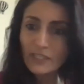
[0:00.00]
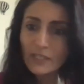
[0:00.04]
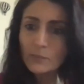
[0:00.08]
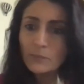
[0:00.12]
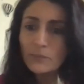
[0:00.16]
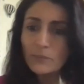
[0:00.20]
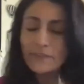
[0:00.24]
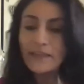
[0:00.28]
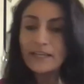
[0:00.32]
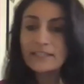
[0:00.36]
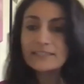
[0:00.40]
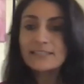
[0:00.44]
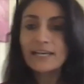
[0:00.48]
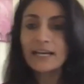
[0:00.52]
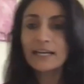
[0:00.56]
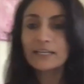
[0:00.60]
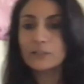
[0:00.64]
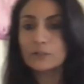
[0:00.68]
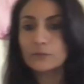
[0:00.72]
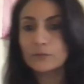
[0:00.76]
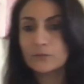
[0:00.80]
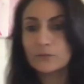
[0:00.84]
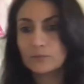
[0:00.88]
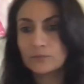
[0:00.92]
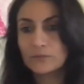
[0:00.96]
But that's how
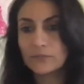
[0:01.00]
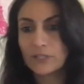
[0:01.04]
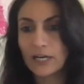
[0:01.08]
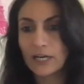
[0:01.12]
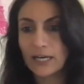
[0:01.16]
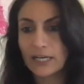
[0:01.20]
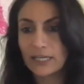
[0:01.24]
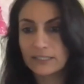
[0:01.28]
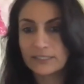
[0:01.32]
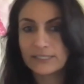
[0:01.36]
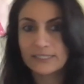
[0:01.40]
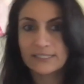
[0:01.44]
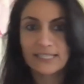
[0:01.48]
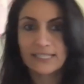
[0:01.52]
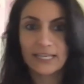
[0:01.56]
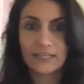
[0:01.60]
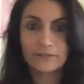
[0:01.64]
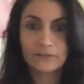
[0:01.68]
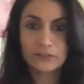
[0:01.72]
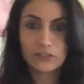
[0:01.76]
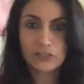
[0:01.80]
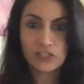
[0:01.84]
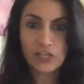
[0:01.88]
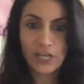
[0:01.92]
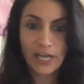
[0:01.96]
you save
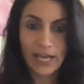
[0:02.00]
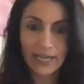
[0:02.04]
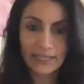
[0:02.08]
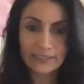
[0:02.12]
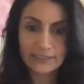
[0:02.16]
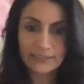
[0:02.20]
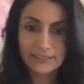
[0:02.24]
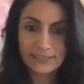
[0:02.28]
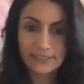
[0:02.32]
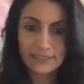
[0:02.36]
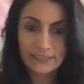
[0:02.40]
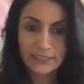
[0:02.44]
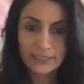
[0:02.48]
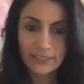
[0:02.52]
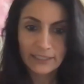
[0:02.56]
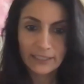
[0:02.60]
a chat.